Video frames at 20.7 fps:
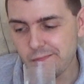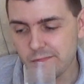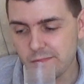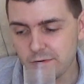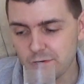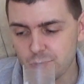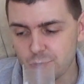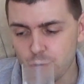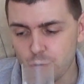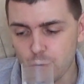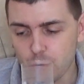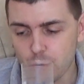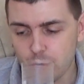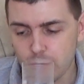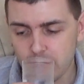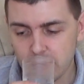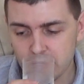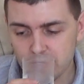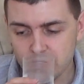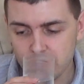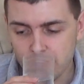talk
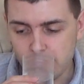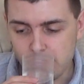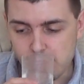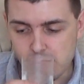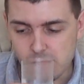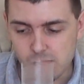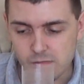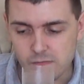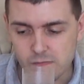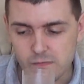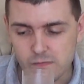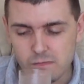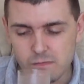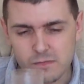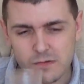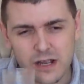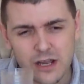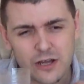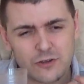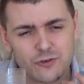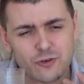once it
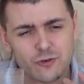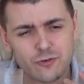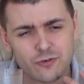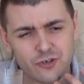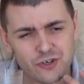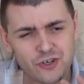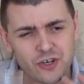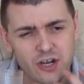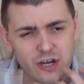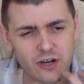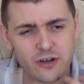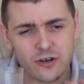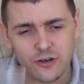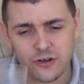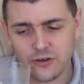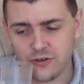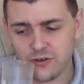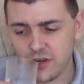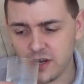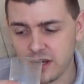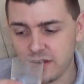gets all stuck in your
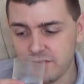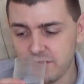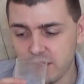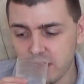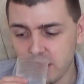teeth,